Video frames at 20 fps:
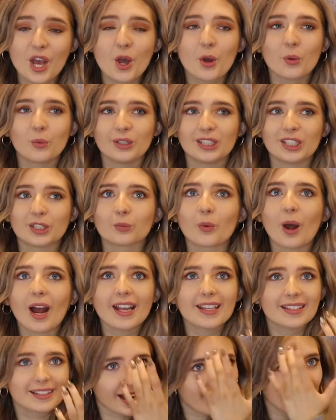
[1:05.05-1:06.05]
which is why
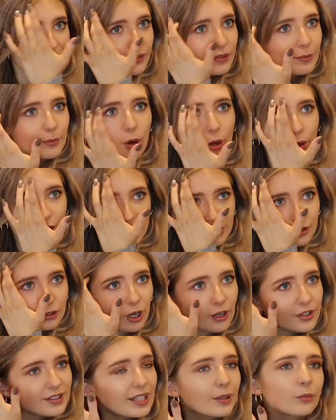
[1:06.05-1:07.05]
it's kind of important
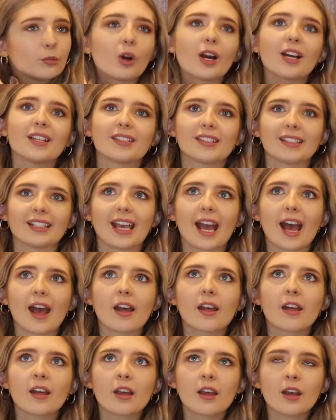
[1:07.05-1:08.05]
content-wise to get
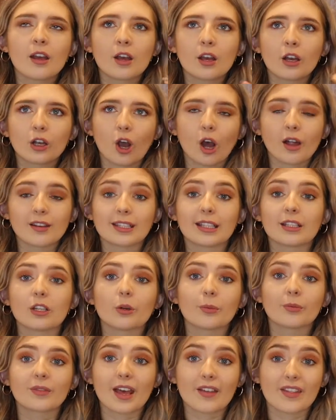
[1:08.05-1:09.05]
content
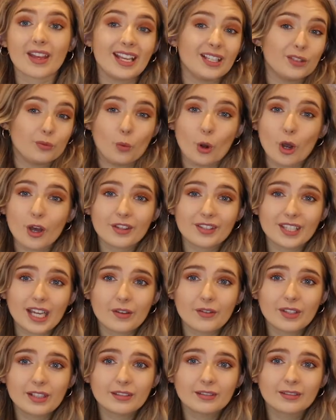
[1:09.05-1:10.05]
up there that is worth
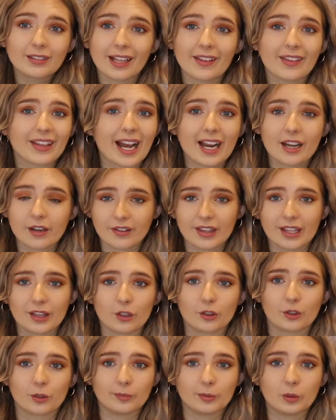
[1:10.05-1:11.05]
saving, like the kind of thing that
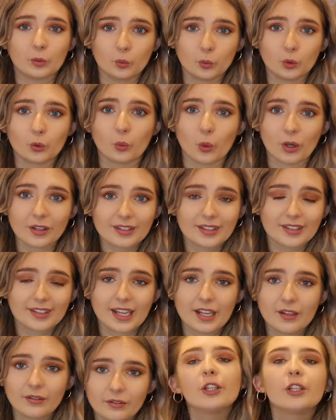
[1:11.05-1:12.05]
someone would want to save.